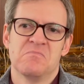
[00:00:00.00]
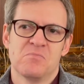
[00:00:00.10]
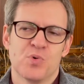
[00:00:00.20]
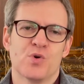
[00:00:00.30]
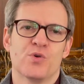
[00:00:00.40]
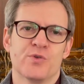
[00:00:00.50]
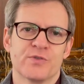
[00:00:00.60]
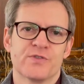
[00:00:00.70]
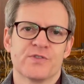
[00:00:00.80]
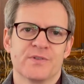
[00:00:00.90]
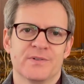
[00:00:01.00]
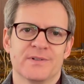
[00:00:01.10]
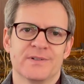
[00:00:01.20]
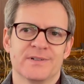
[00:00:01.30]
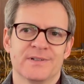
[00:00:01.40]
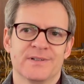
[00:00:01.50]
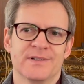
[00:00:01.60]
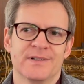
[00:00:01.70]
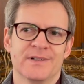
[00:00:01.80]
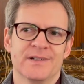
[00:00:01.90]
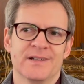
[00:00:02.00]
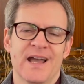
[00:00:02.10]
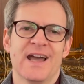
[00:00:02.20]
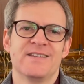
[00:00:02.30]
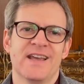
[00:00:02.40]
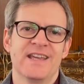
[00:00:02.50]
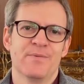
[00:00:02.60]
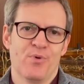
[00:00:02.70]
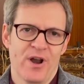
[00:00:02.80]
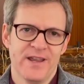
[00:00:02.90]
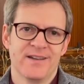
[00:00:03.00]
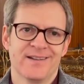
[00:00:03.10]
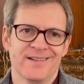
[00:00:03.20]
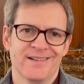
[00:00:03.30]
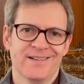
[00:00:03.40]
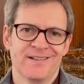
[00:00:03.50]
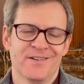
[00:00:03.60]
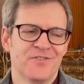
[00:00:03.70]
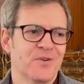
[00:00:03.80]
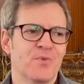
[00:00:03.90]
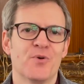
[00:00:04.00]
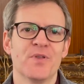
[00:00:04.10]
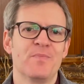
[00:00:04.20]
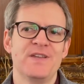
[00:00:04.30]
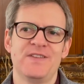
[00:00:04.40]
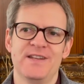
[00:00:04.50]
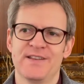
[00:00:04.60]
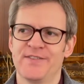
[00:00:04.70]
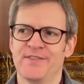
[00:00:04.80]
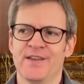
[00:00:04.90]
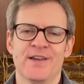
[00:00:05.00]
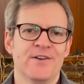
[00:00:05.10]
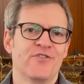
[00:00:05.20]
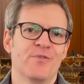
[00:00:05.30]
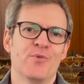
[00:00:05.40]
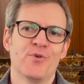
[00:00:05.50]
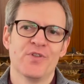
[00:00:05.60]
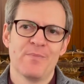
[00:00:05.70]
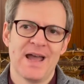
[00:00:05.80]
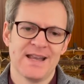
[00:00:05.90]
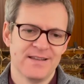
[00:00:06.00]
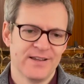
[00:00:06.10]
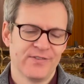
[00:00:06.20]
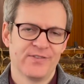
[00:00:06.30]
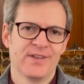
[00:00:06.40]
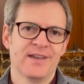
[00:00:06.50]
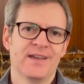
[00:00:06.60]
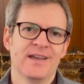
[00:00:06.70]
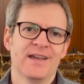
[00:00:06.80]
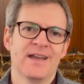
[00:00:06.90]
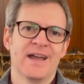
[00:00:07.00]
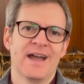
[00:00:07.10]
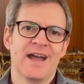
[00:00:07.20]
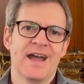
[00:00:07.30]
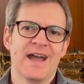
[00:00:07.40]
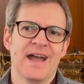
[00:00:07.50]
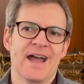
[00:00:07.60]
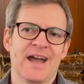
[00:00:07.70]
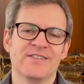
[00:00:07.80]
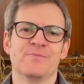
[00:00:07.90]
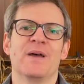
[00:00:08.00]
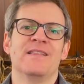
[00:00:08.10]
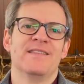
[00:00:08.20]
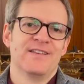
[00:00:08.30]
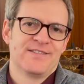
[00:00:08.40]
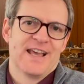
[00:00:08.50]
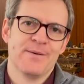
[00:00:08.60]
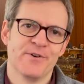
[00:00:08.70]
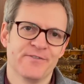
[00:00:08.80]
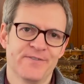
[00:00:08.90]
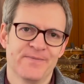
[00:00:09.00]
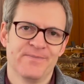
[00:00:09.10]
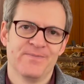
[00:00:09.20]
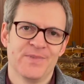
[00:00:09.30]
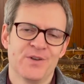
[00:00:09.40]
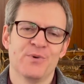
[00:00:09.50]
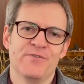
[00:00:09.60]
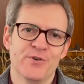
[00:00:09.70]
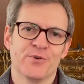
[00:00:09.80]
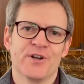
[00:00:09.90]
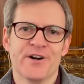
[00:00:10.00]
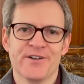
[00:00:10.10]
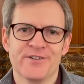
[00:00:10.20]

pause and take a break from all the busyness, from all the madness, and spend this Sabbath with your God.